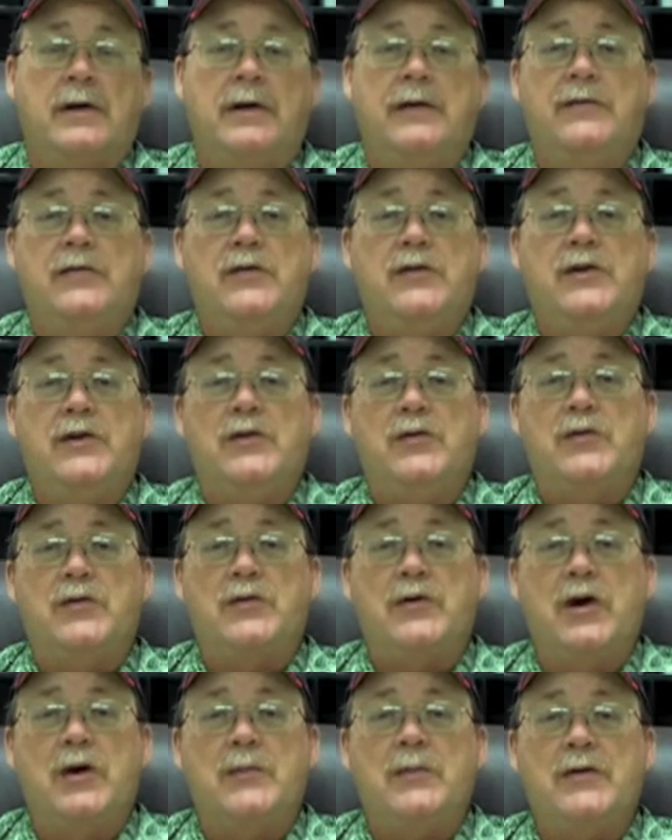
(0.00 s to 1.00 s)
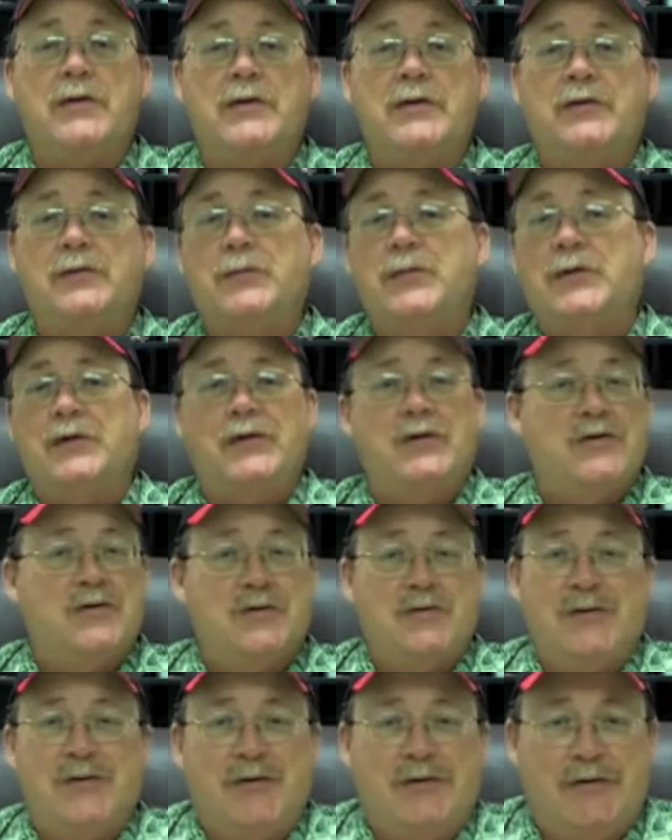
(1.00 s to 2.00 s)
If you need new carpet, it's because
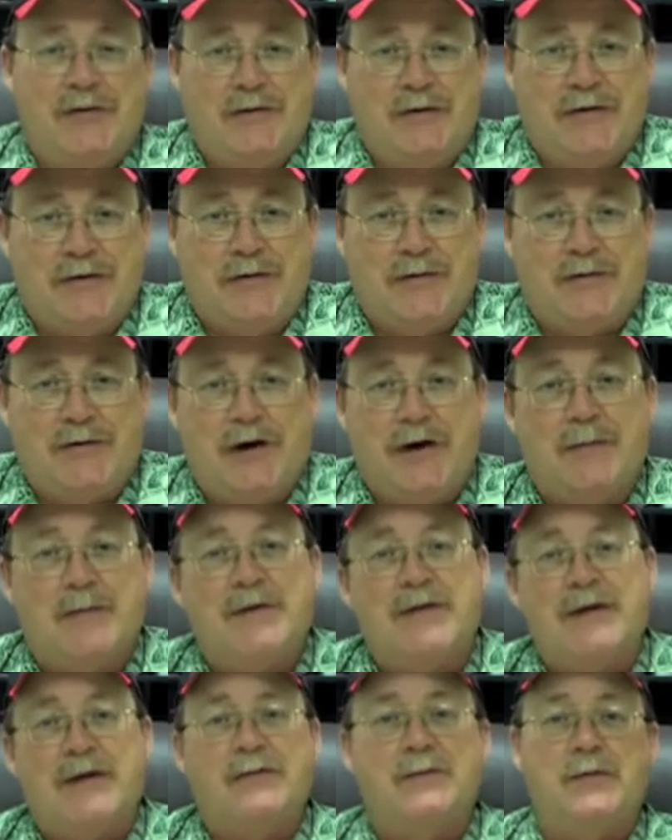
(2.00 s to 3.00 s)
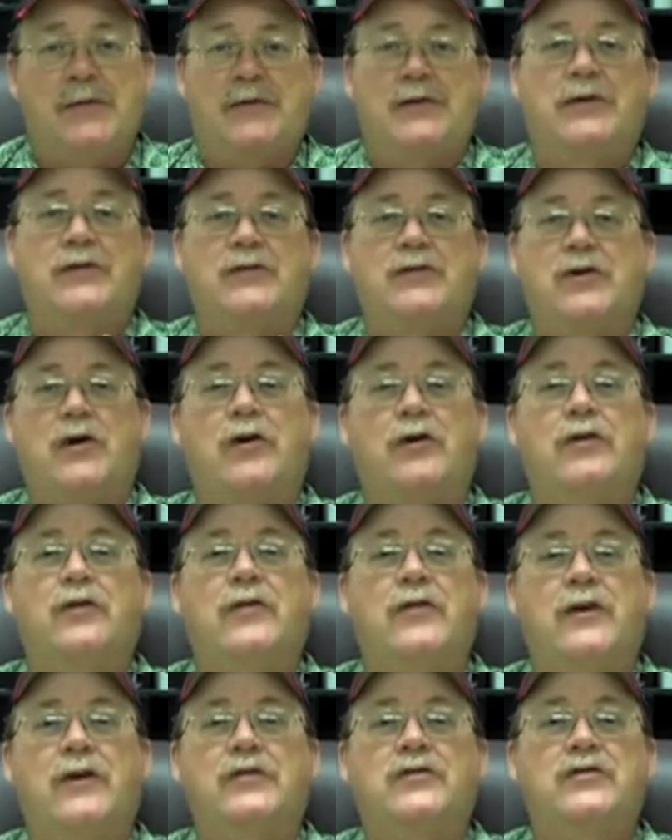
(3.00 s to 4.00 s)
you really do need new carpet, and that's because Carl
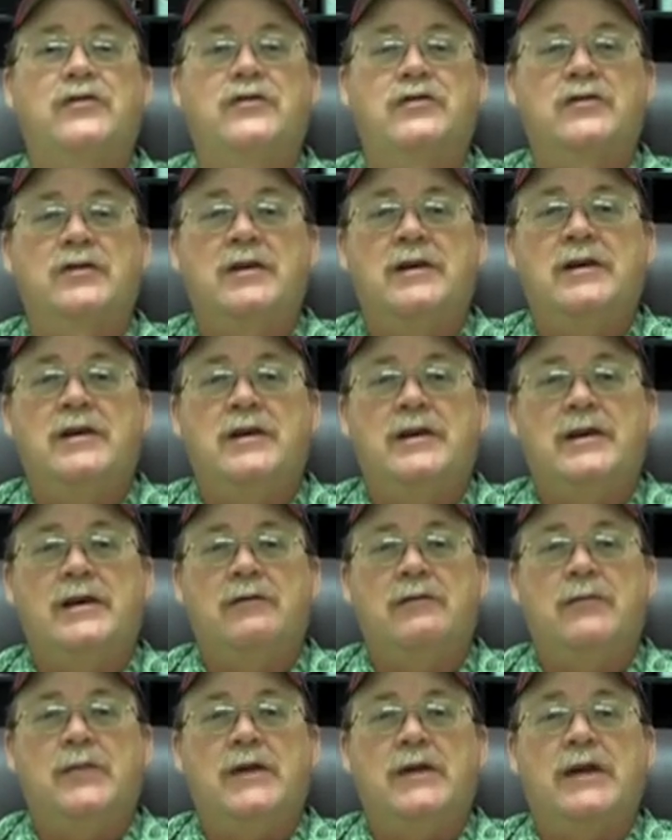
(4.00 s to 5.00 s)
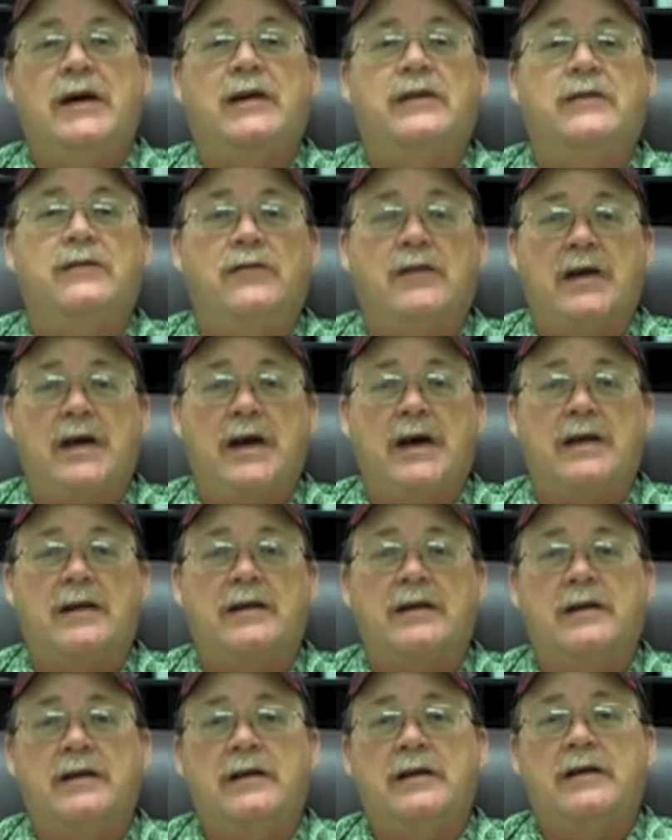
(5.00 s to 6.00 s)
thinks it would be nice if you had
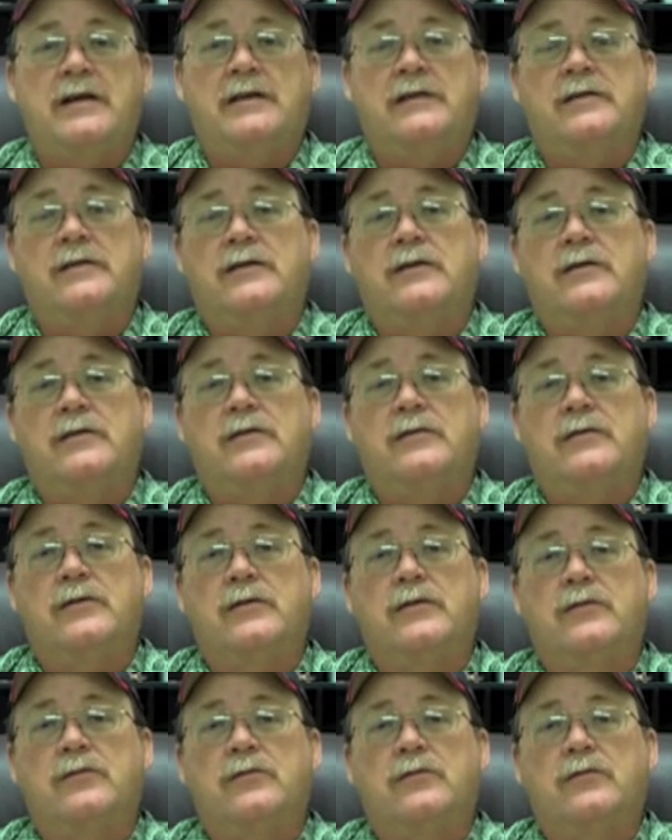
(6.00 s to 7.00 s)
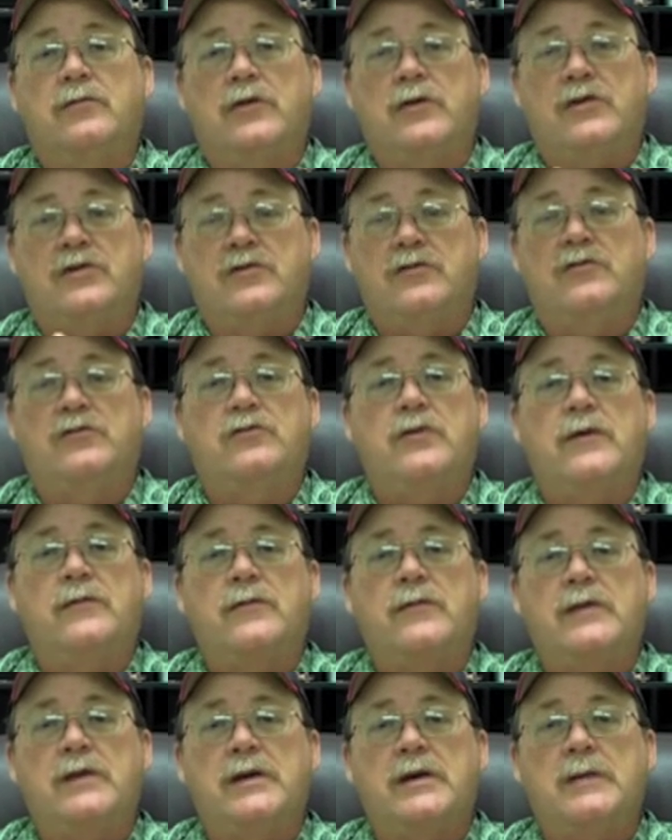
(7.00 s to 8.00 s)
it. So we shoot
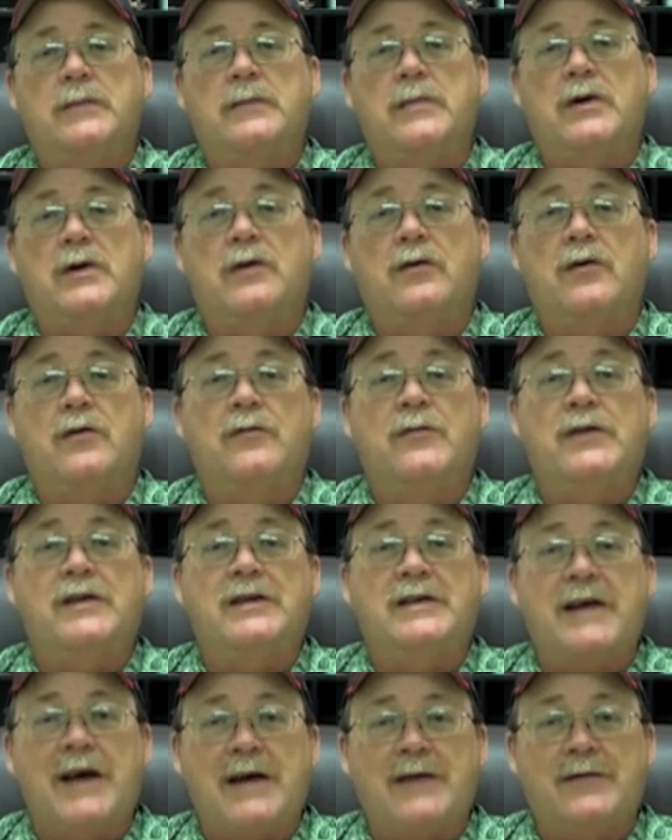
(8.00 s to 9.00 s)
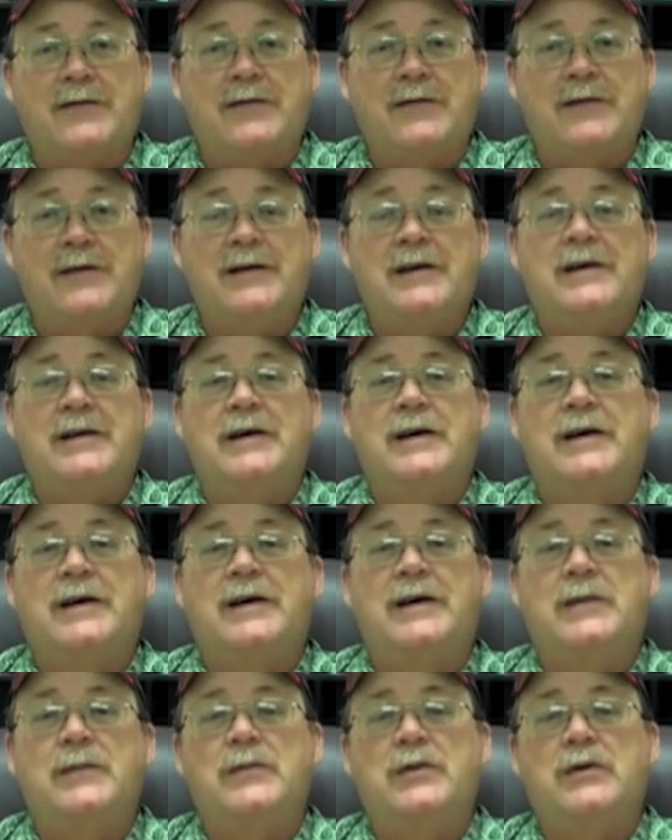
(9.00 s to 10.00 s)
straight from the hip, hopefully tactful,
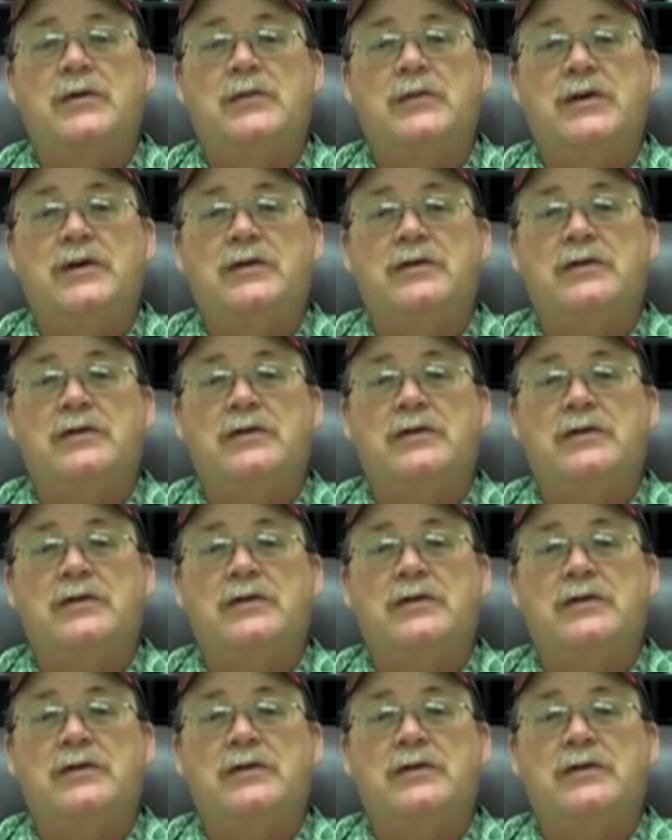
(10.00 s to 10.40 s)
but